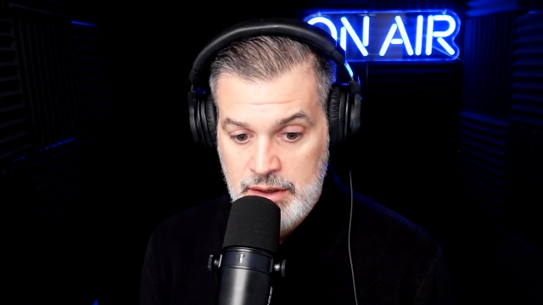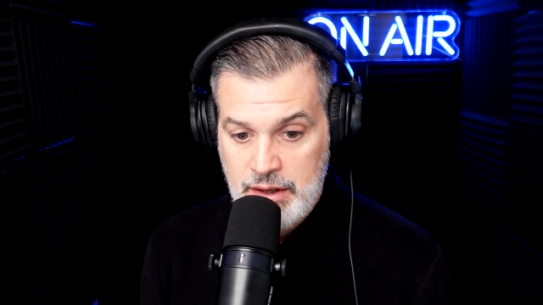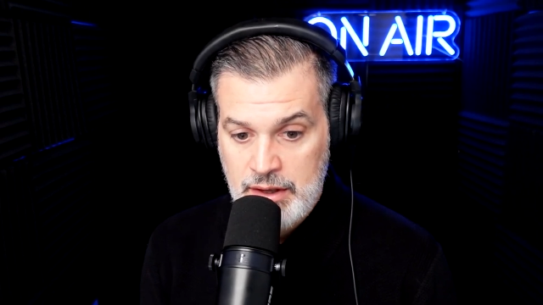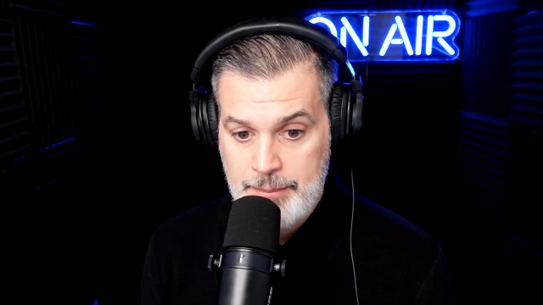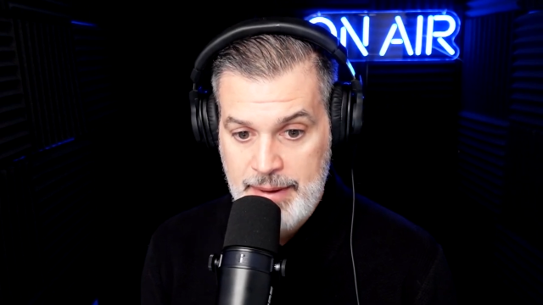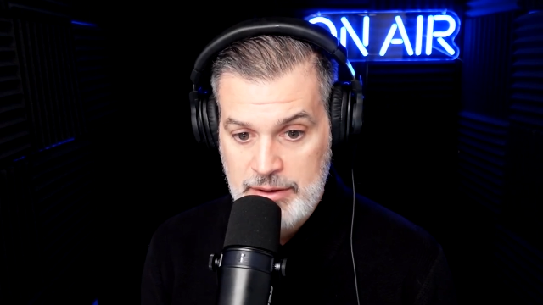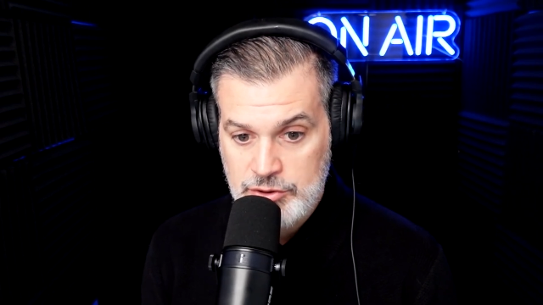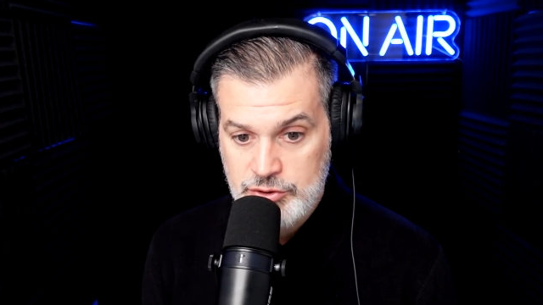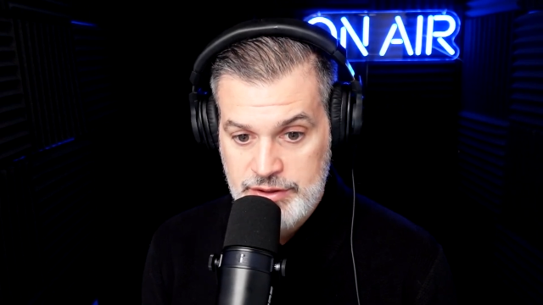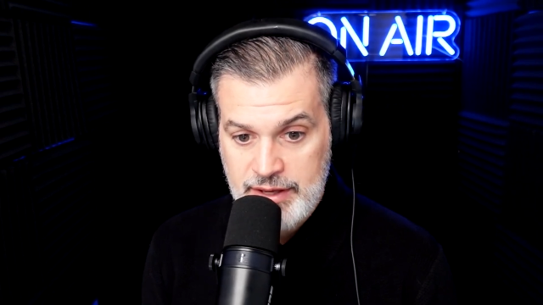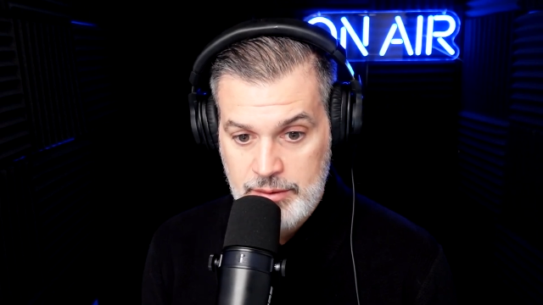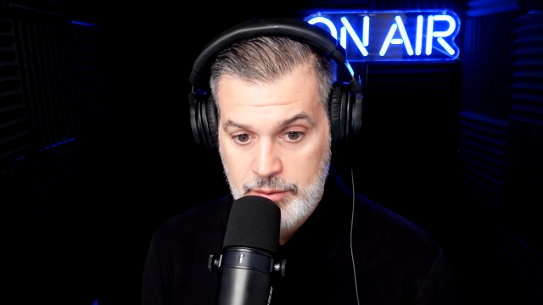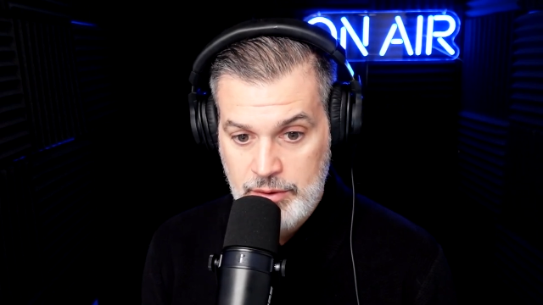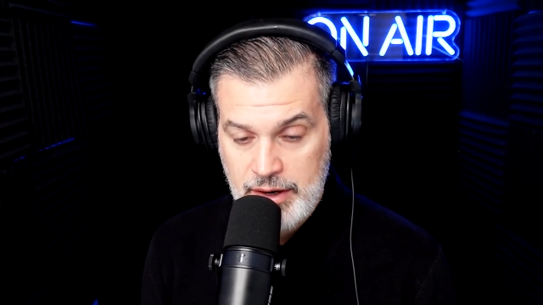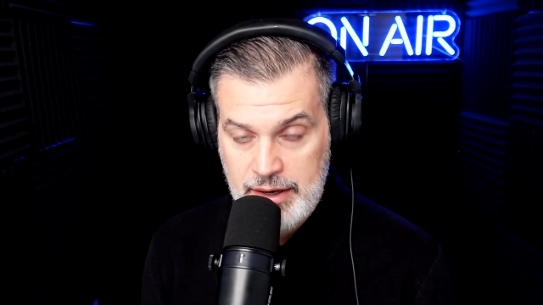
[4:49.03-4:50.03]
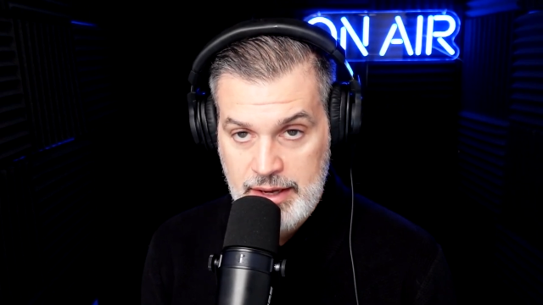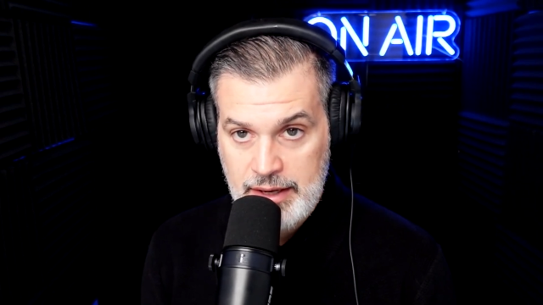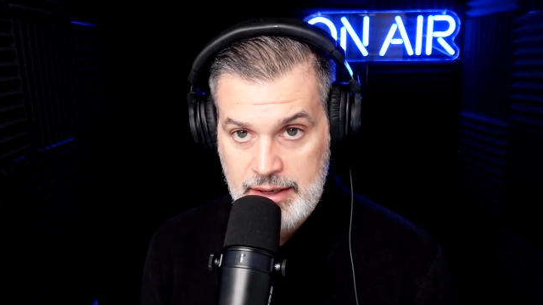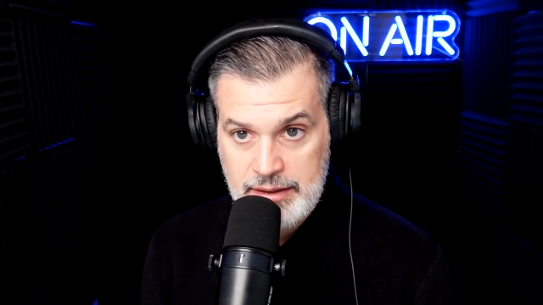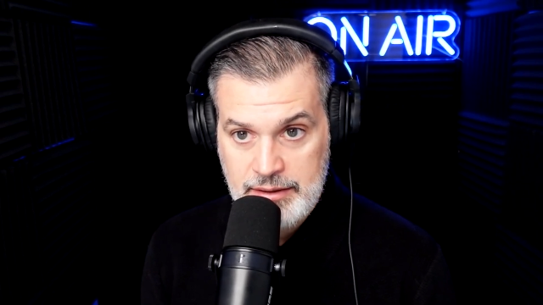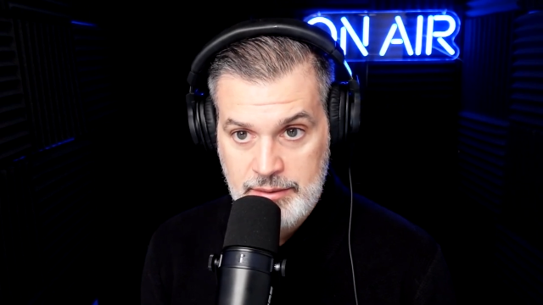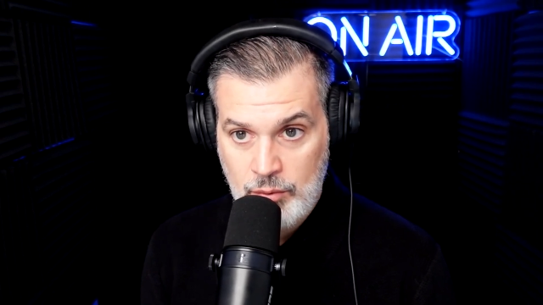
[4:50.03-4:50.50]
I boundary that where I get
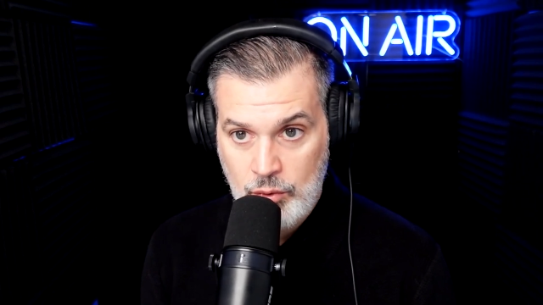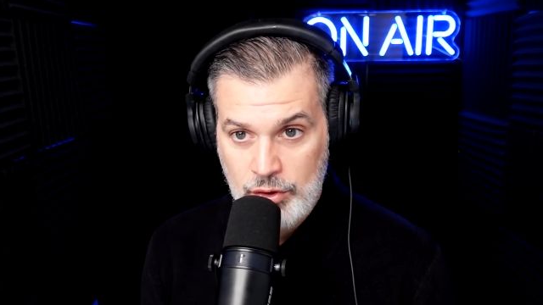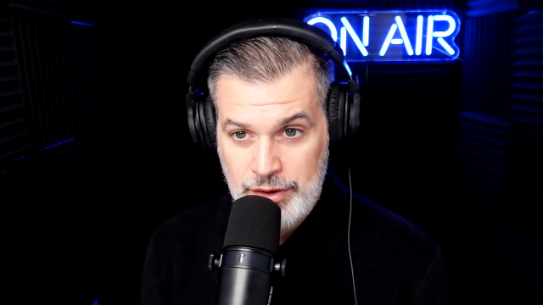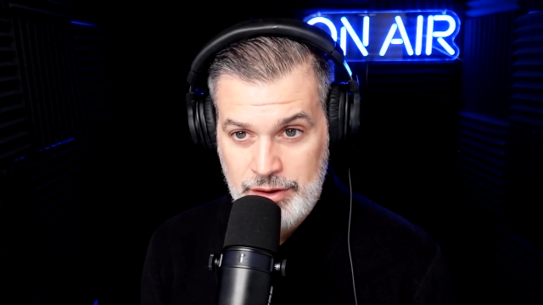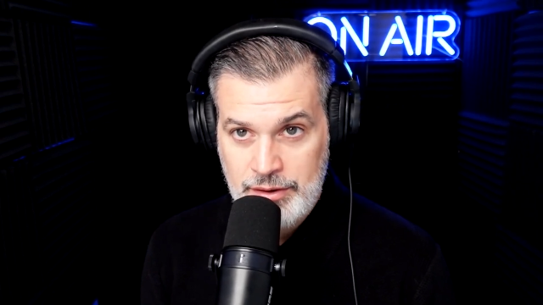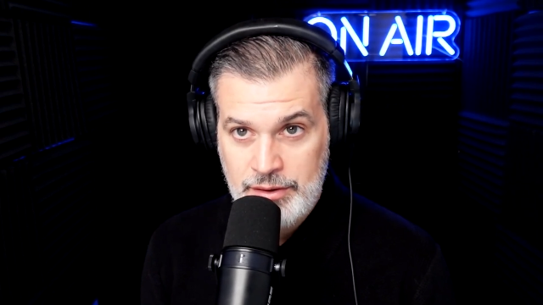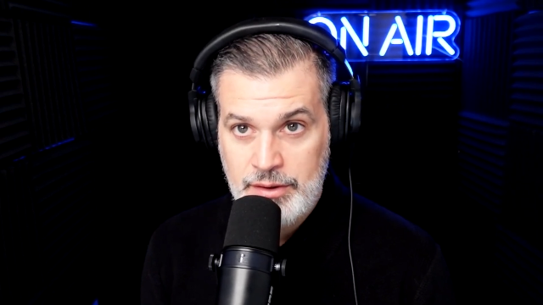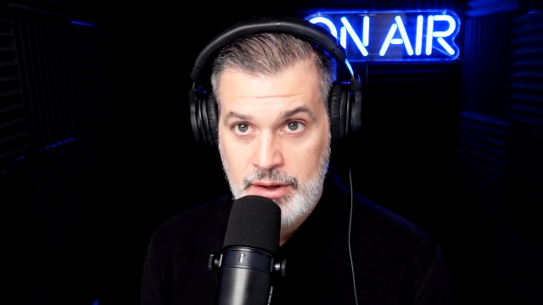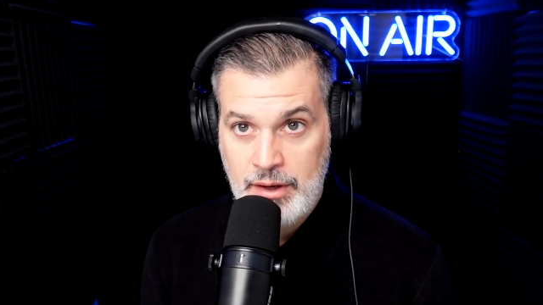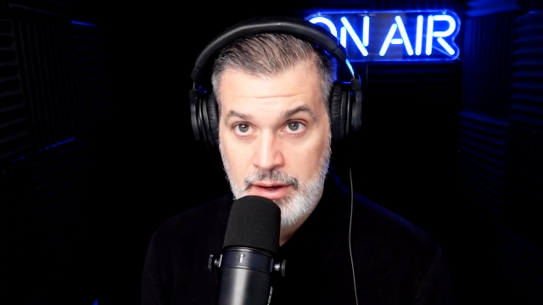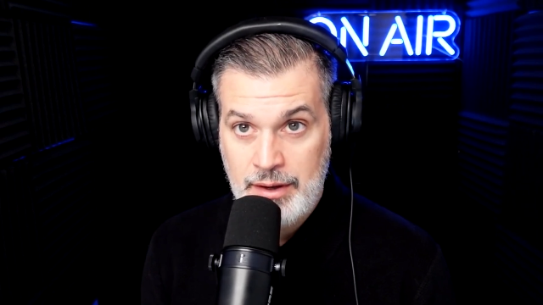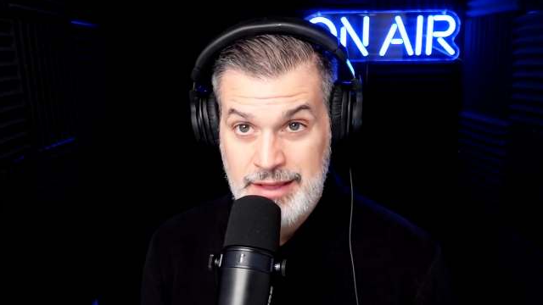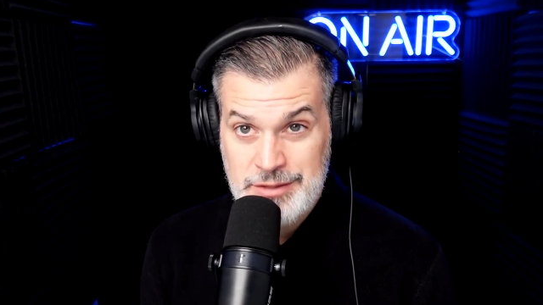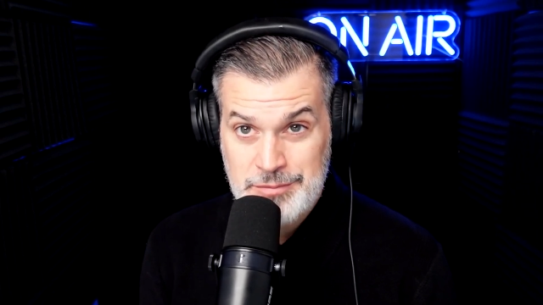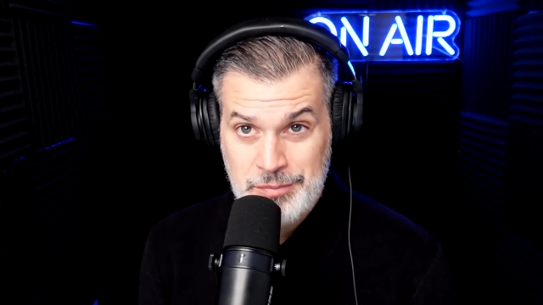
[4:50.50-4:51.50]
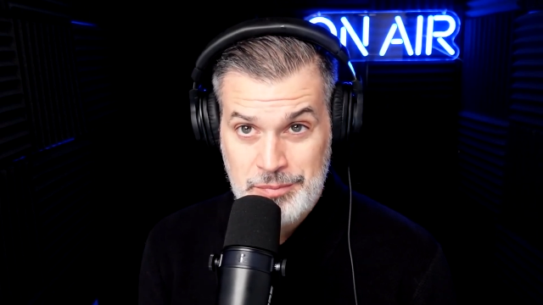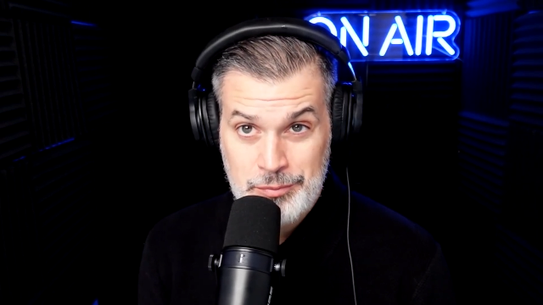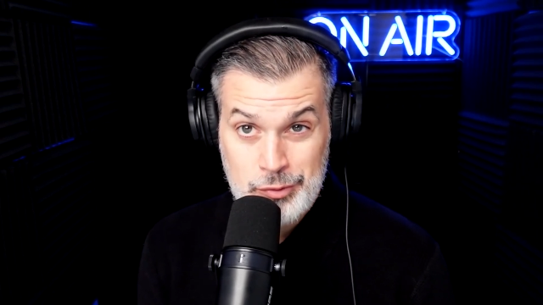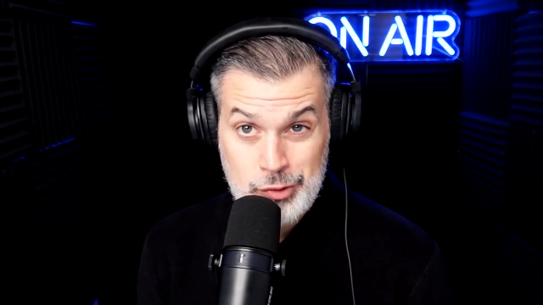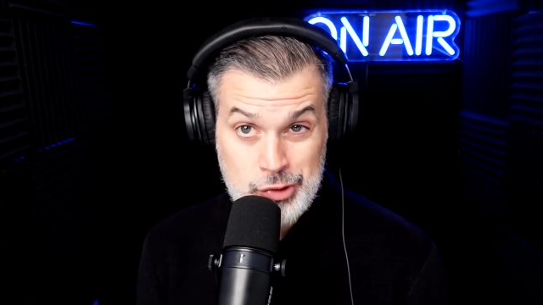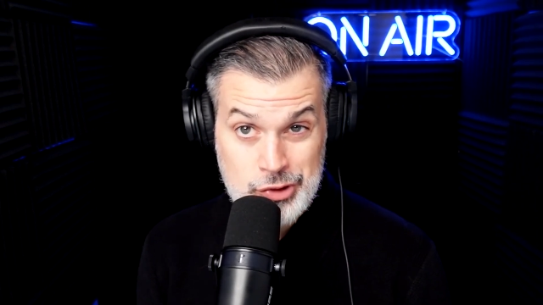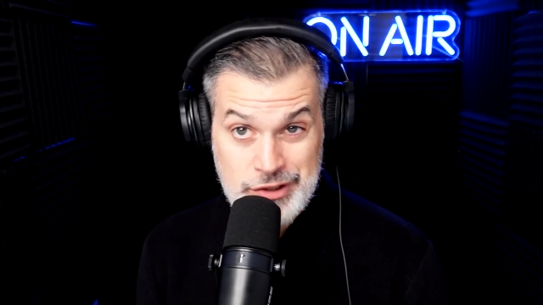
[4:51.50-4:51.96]
it in the morning. And that's
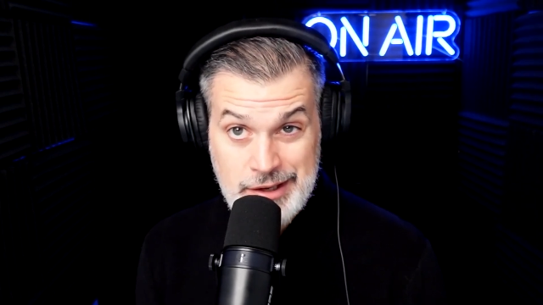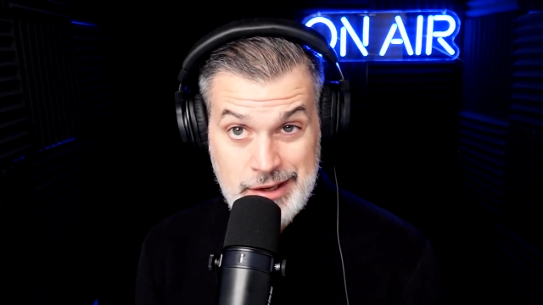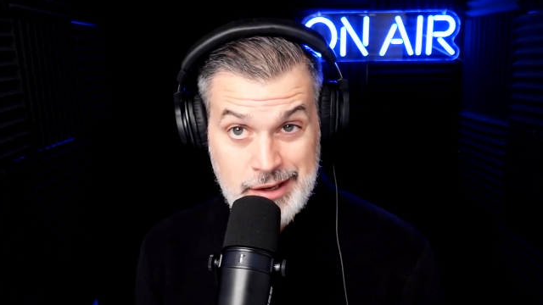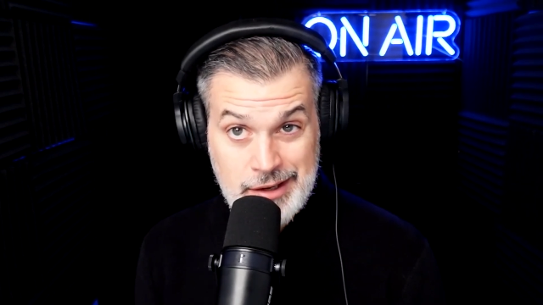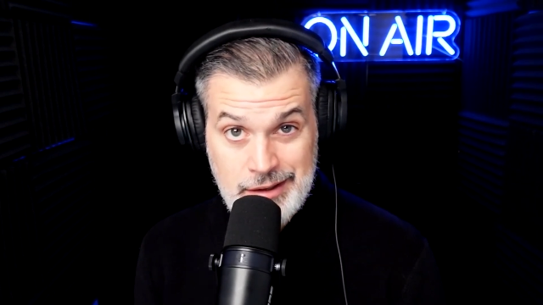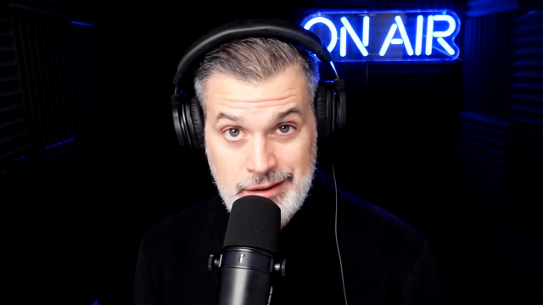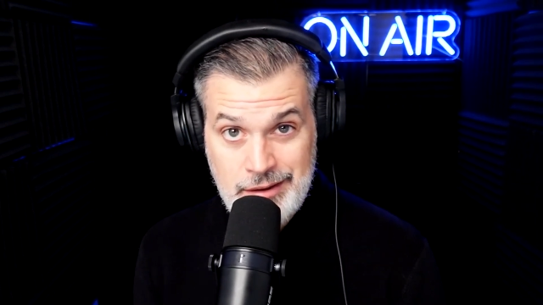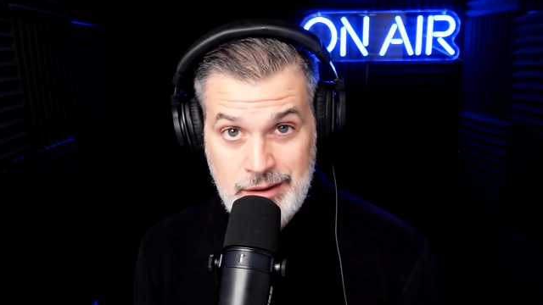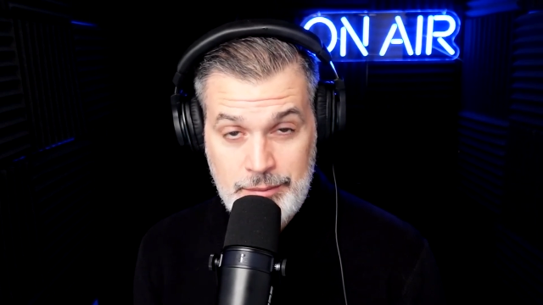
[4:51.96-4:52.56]
usually it.